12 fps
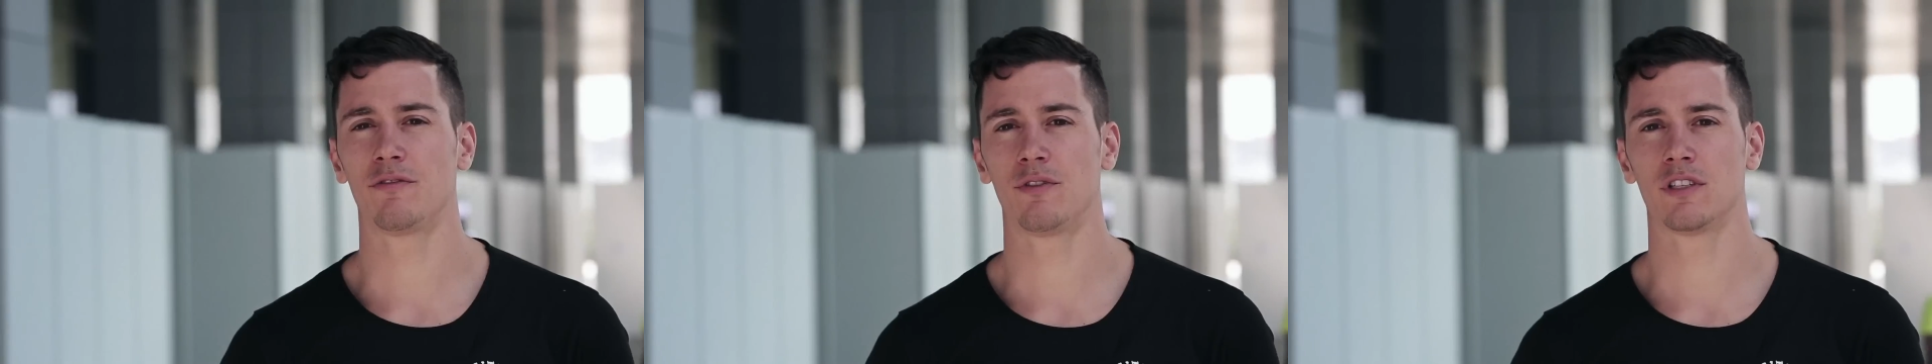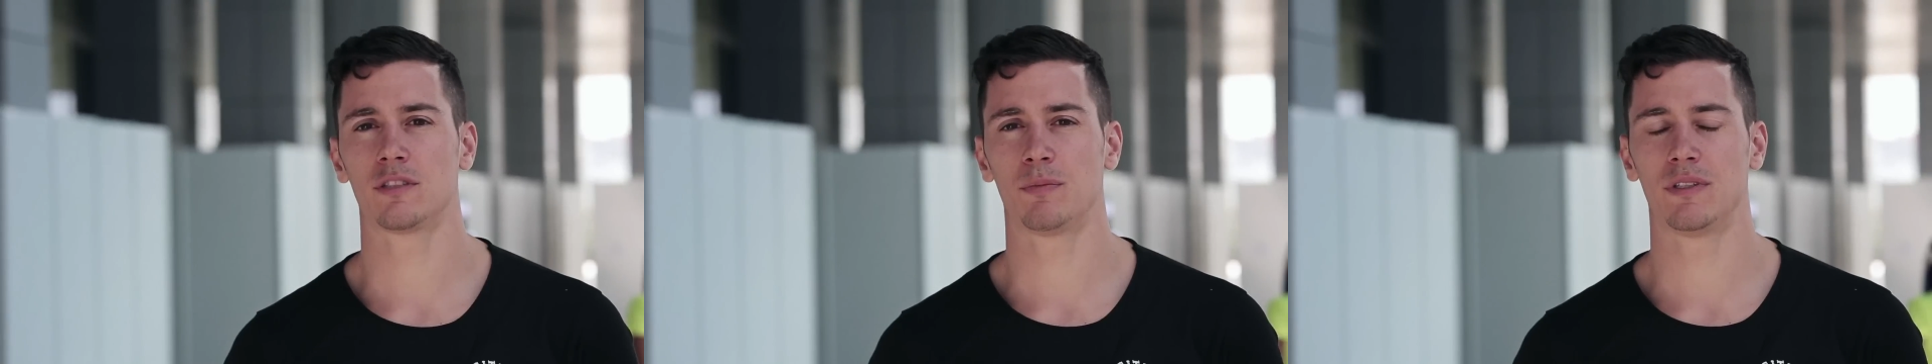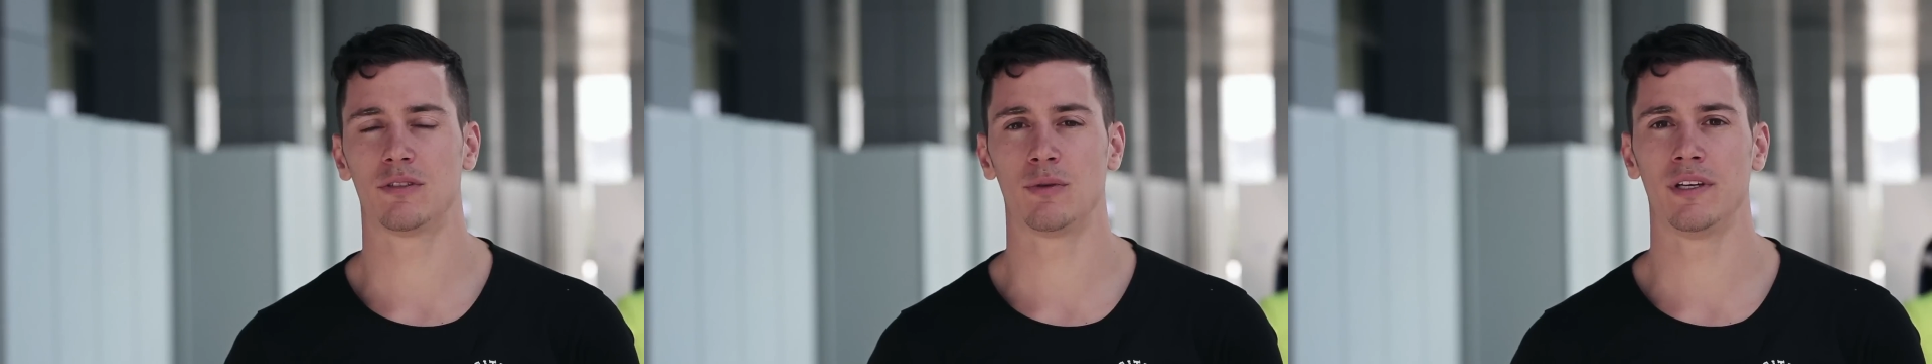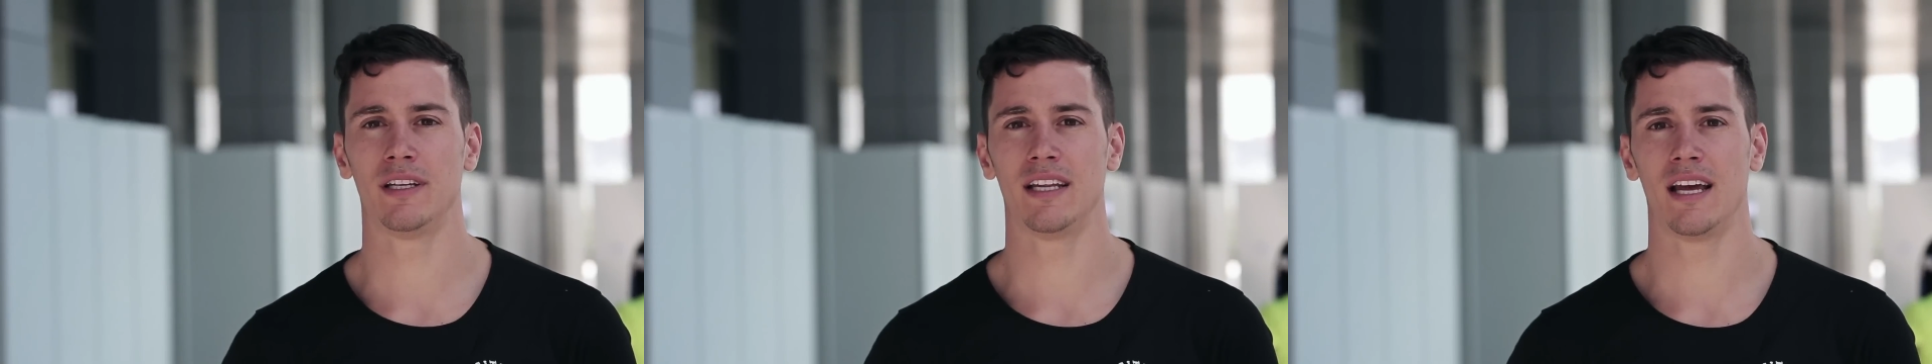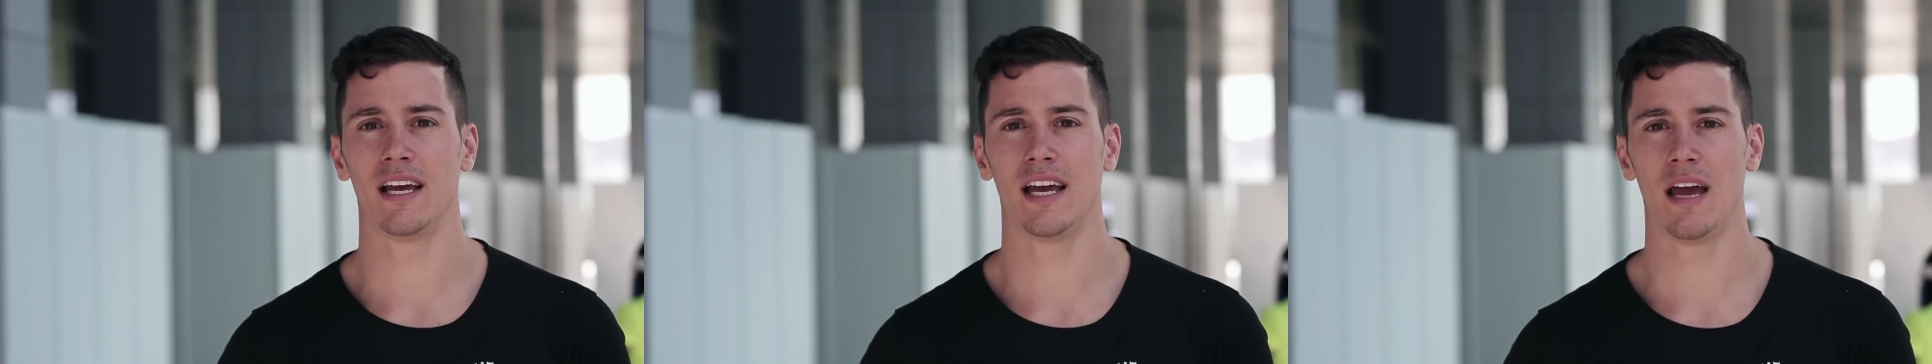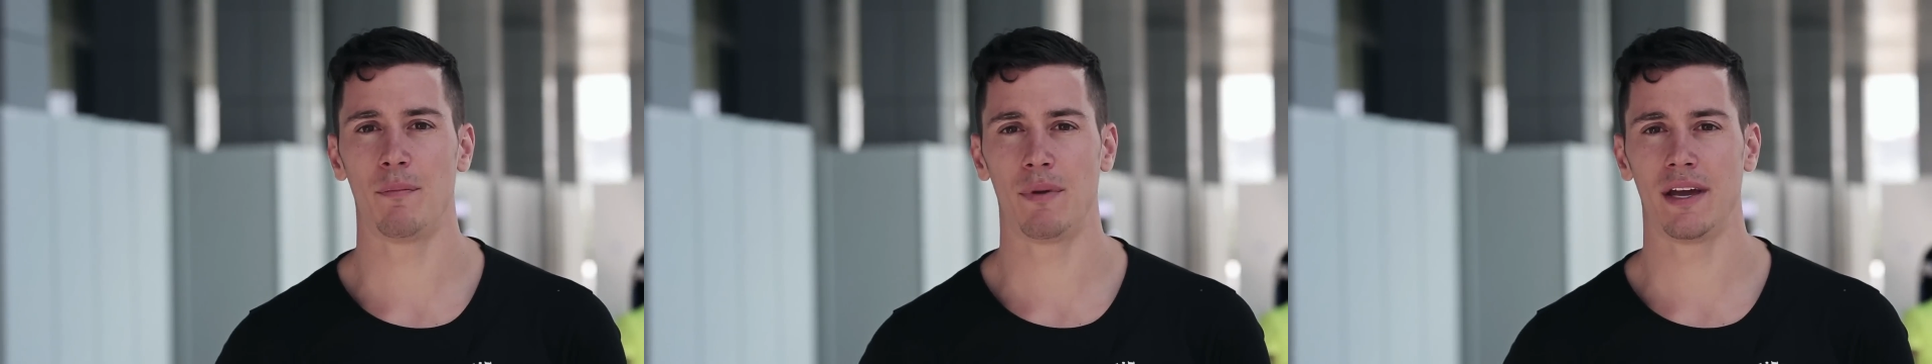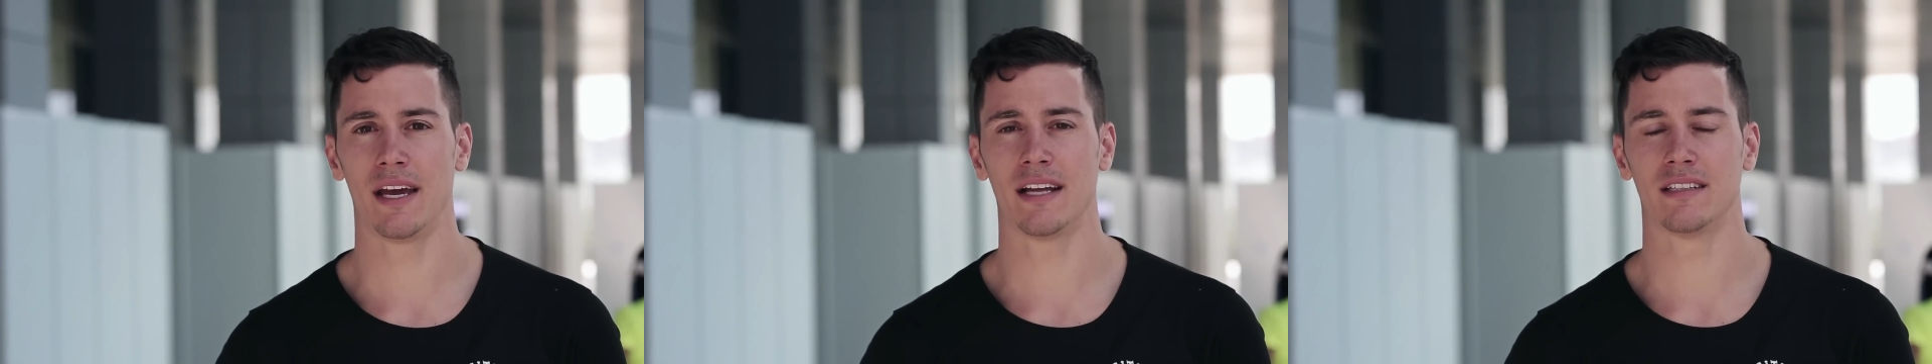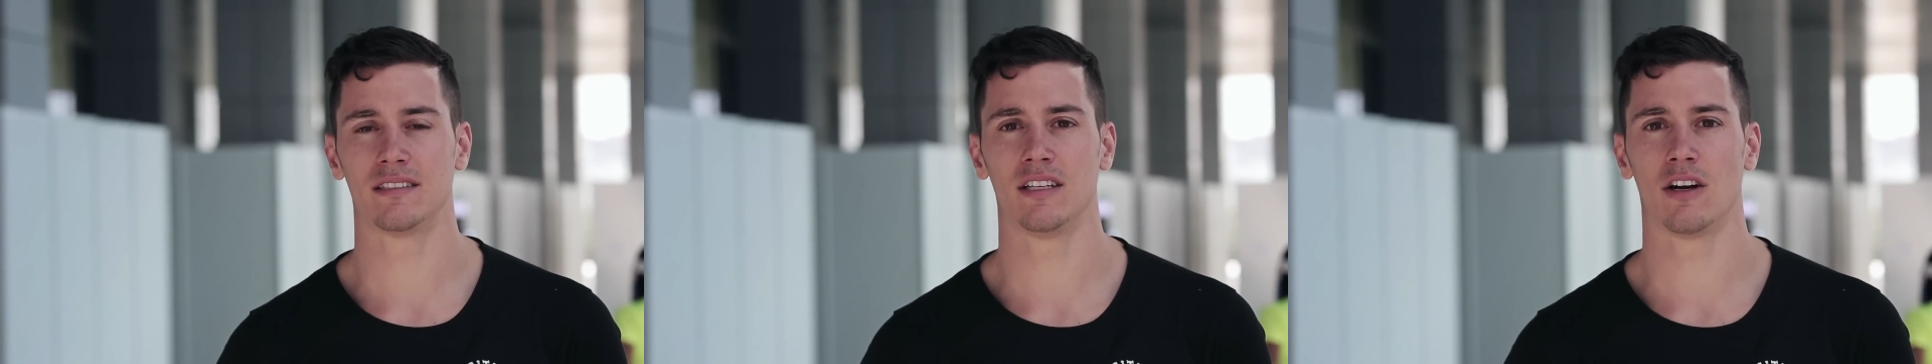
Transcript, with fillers: difference between uh, Epée and